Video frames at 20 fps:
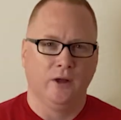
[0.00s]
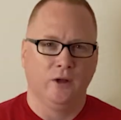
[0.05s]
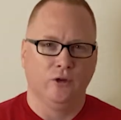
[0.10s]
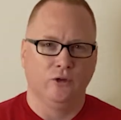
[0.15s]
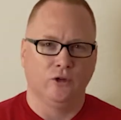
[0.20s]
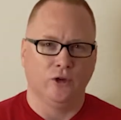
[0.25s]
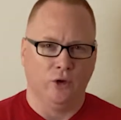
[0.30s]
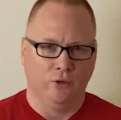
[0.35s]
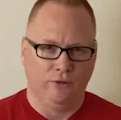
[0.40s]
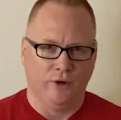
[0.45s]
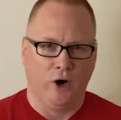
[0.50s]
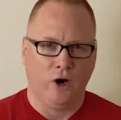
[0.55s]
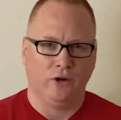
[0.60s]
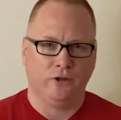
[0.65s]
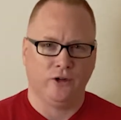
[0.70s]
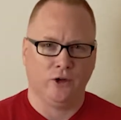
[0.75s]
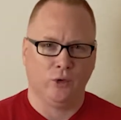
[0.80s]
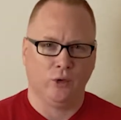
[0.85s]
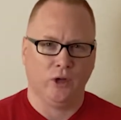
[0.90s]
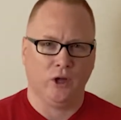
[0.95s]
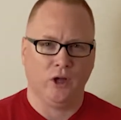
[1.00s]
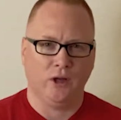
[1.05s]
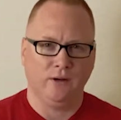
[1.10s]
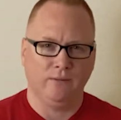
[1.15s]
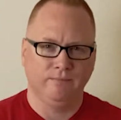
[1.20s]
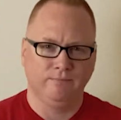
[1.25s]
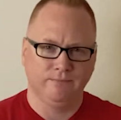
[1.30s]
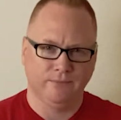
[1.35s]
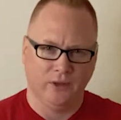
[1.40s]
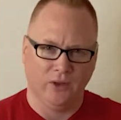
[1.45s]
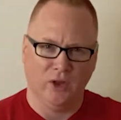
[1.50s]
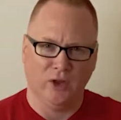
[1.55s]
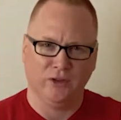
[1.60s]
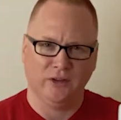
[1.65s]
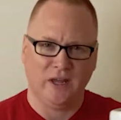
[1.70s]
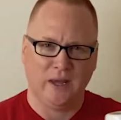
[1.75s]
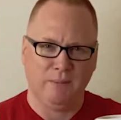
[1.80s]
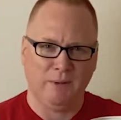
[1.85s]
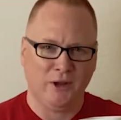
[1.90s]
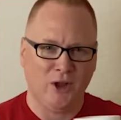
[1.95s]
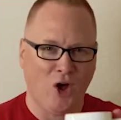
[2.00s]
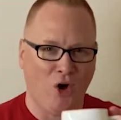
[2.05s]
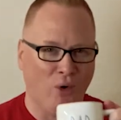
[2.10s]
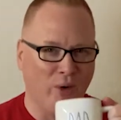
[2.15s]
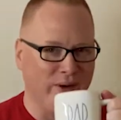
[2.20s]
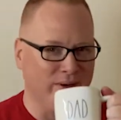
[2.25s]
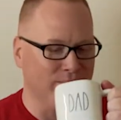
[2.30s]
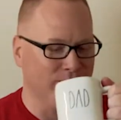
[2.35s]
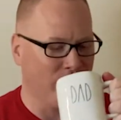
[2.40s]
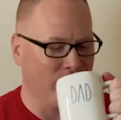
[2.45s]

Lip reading: So far, so good. Let's keep it going.